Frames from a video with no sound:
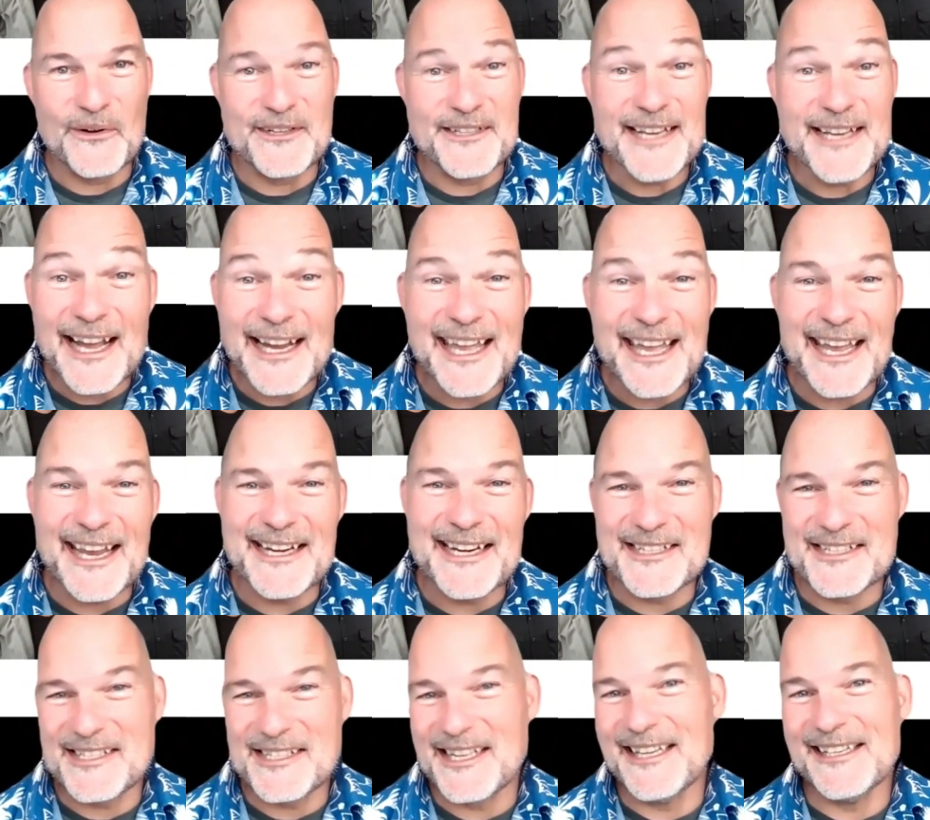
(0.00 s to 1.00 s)
for
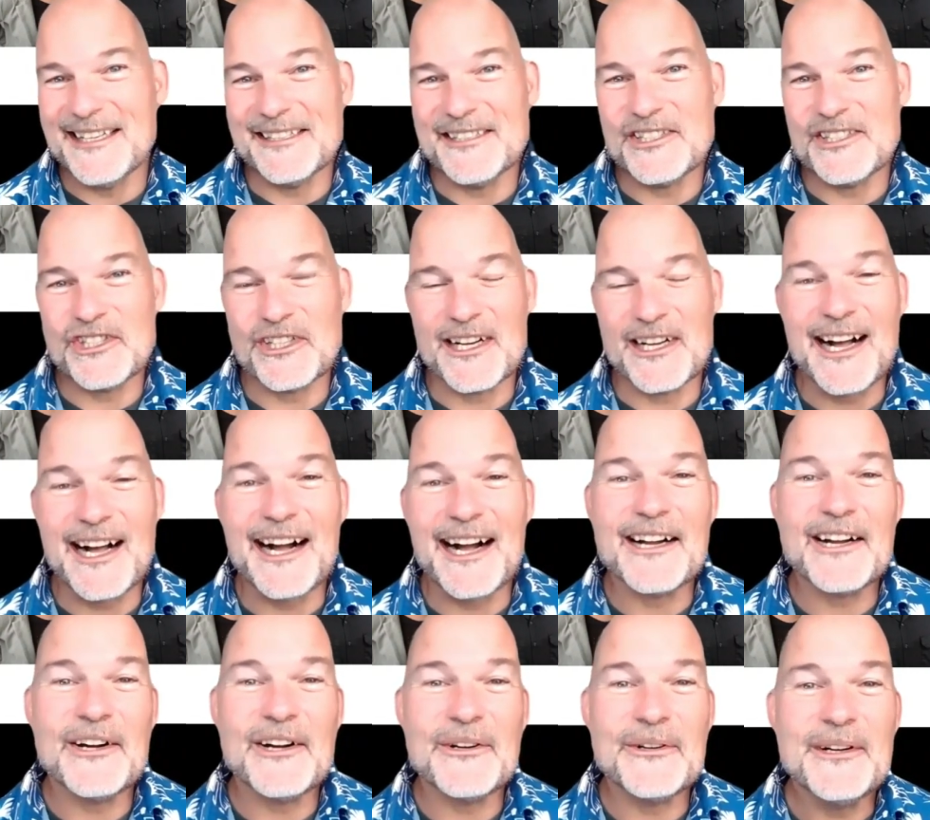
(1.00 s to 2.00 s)
decades in
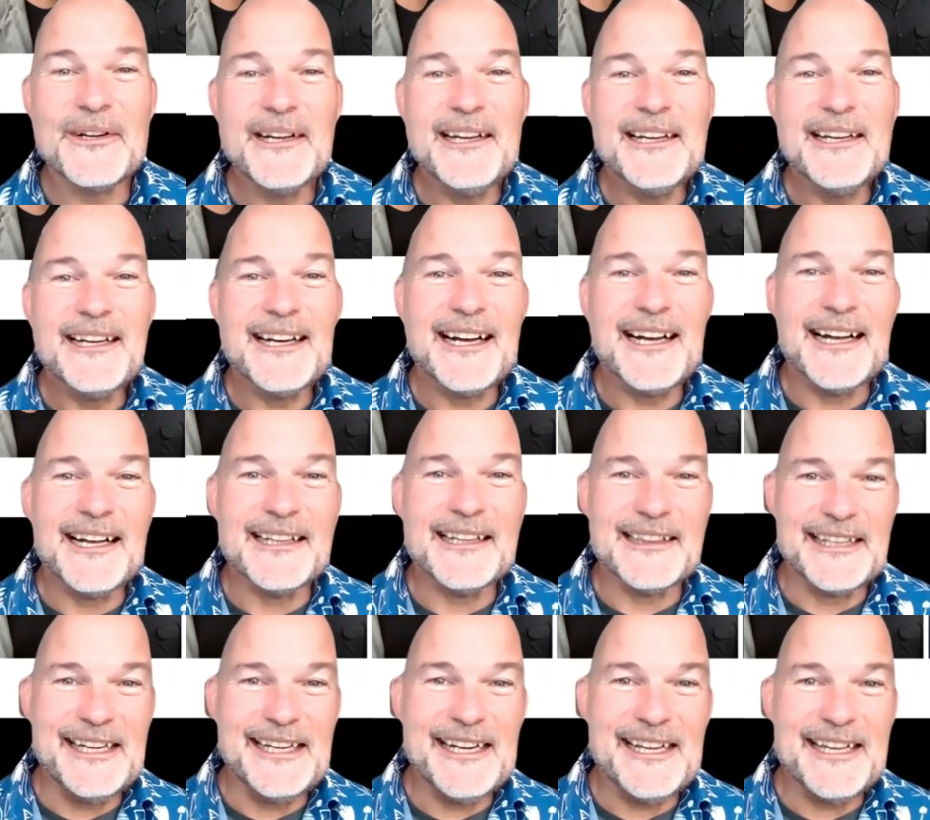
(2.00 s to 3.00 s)
Chicago,
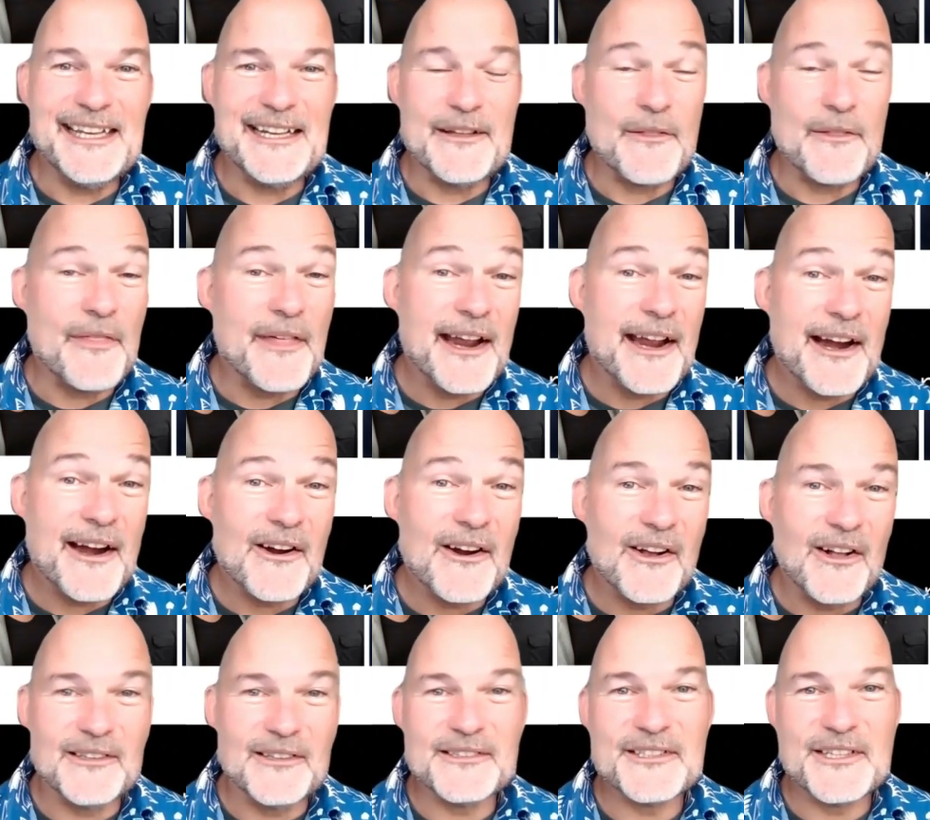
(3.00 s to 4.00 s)
uh, leading
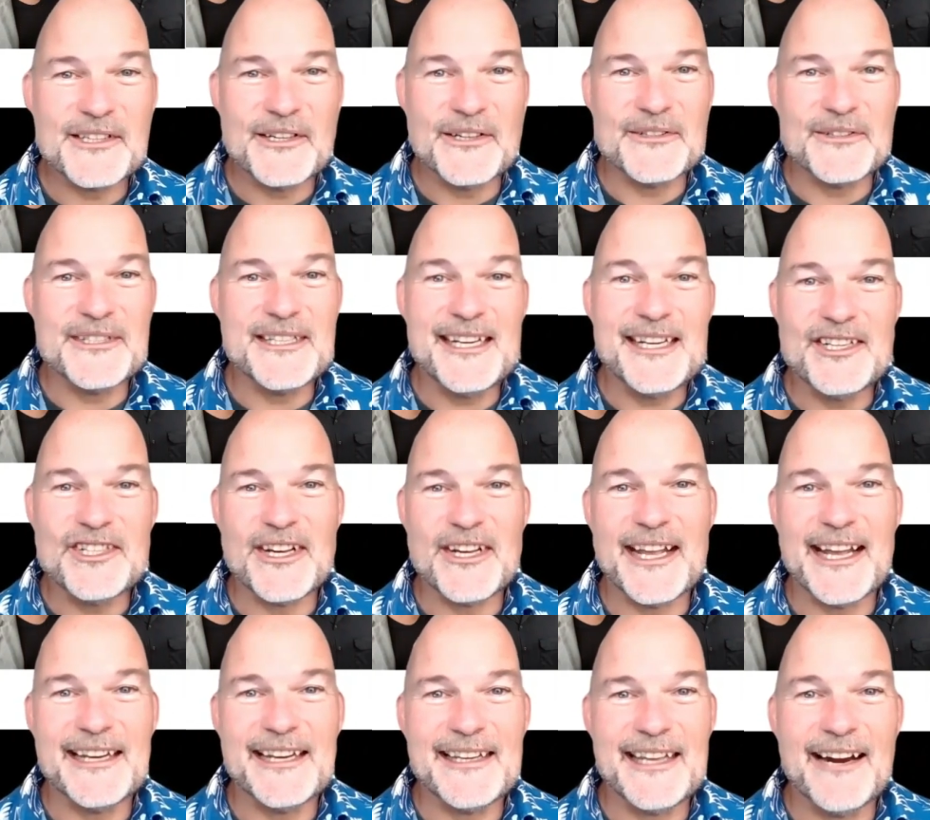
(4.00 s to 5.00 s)
there, also
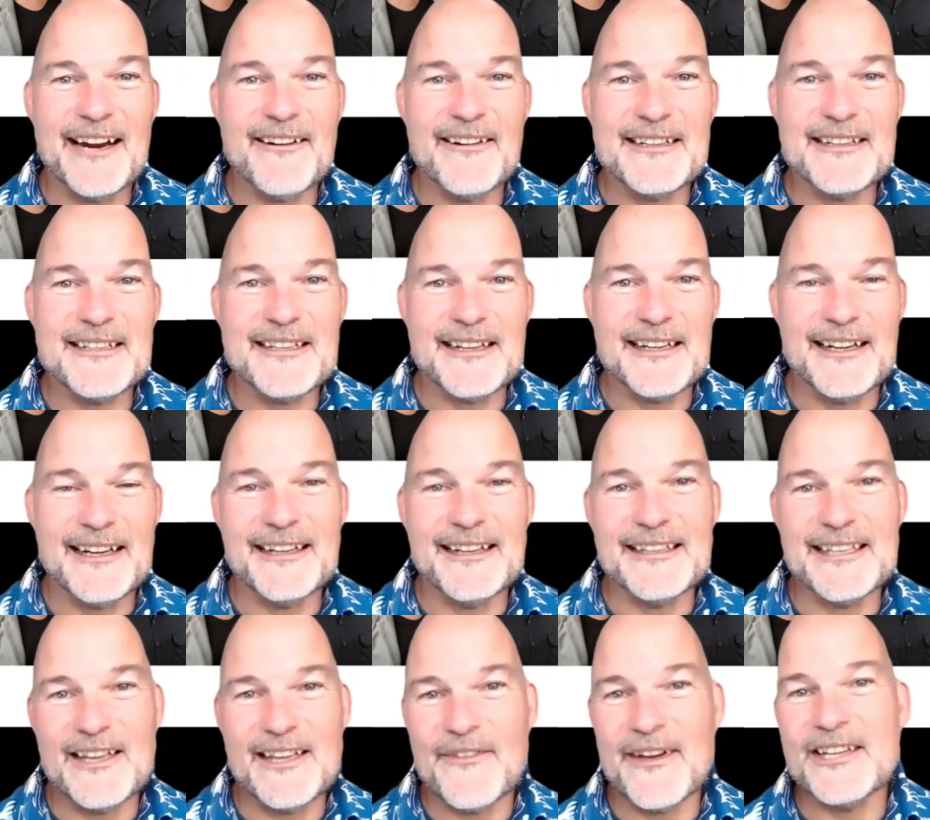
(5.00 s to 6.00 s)
teaching at Garrett
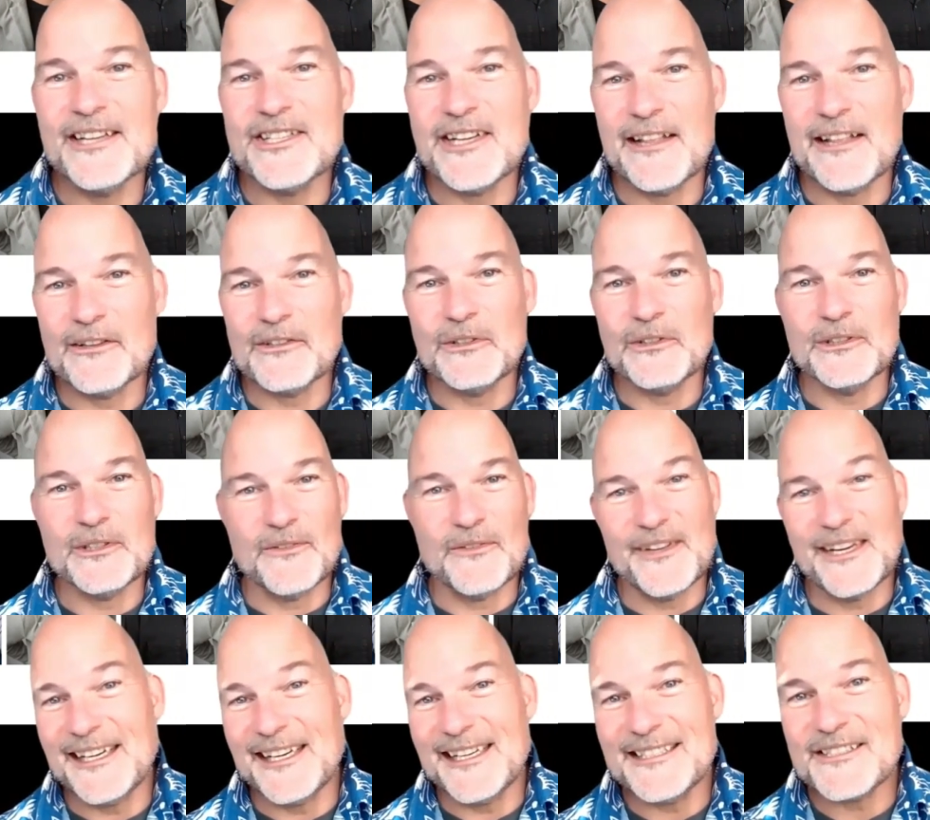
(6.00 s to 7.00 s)
uh, Evangelical
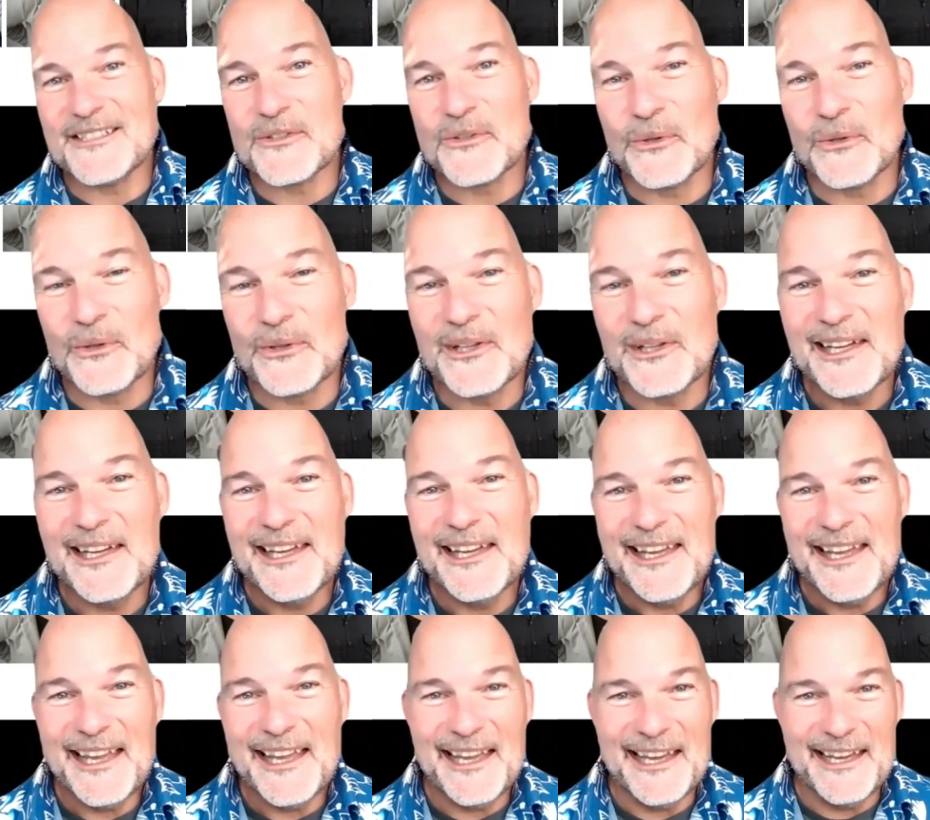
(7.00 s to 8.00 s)
Divinity School.
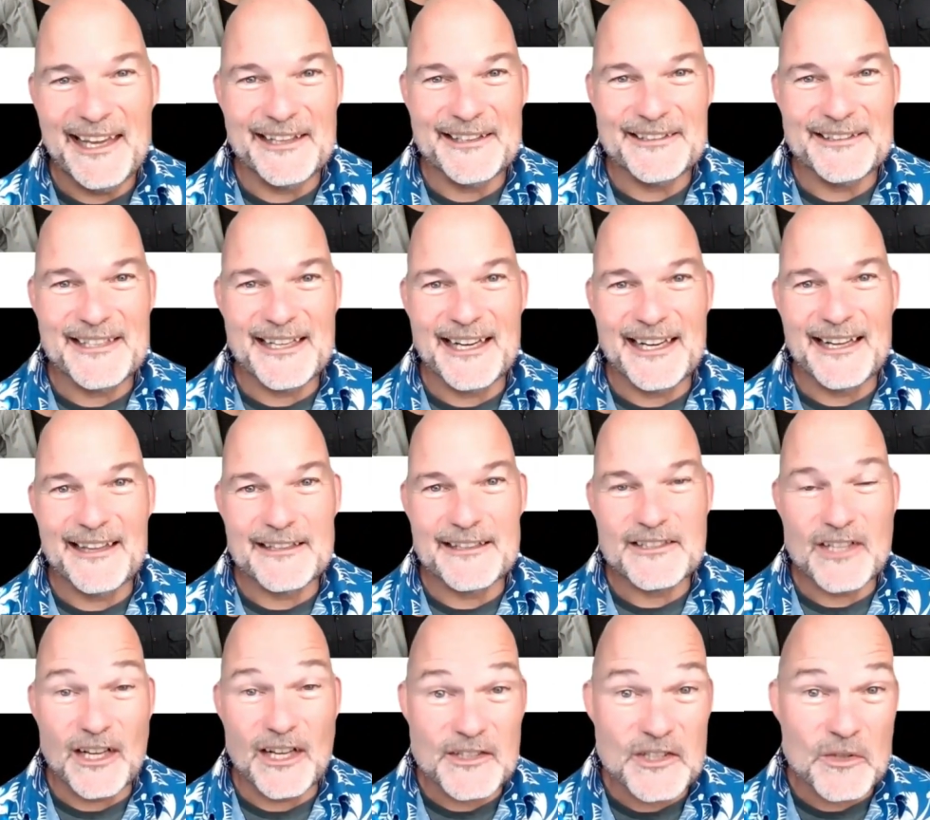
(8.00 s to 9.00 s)
And uh,
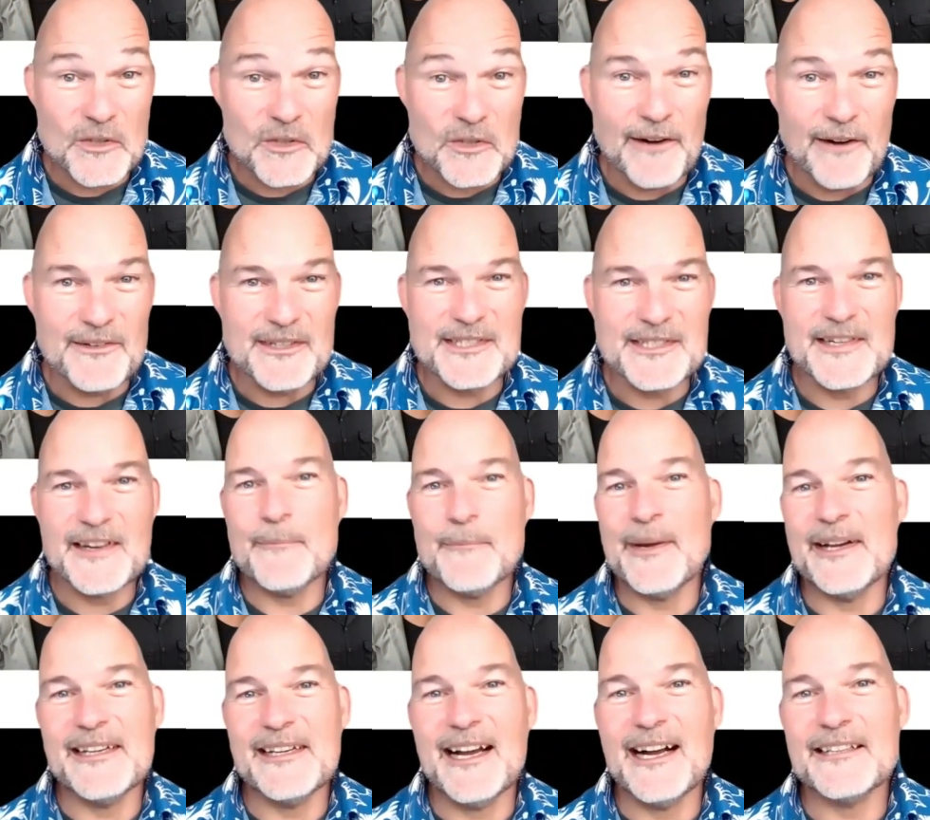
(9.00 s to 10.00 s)
that's also where I
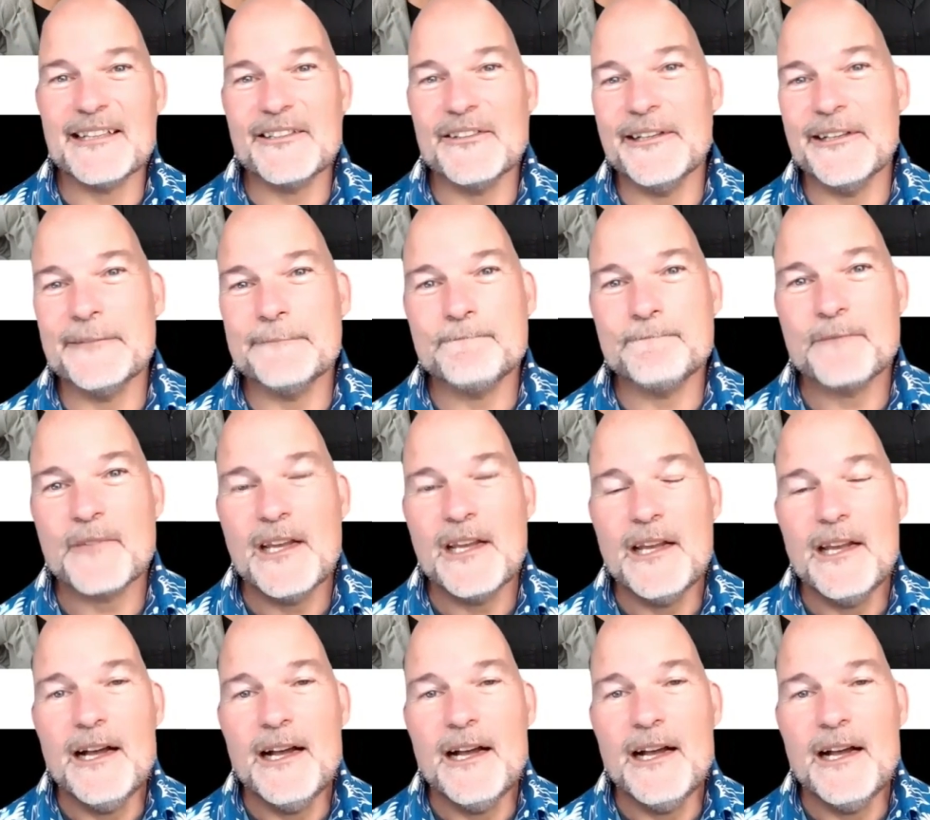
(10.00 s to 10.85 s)
received my doctorate.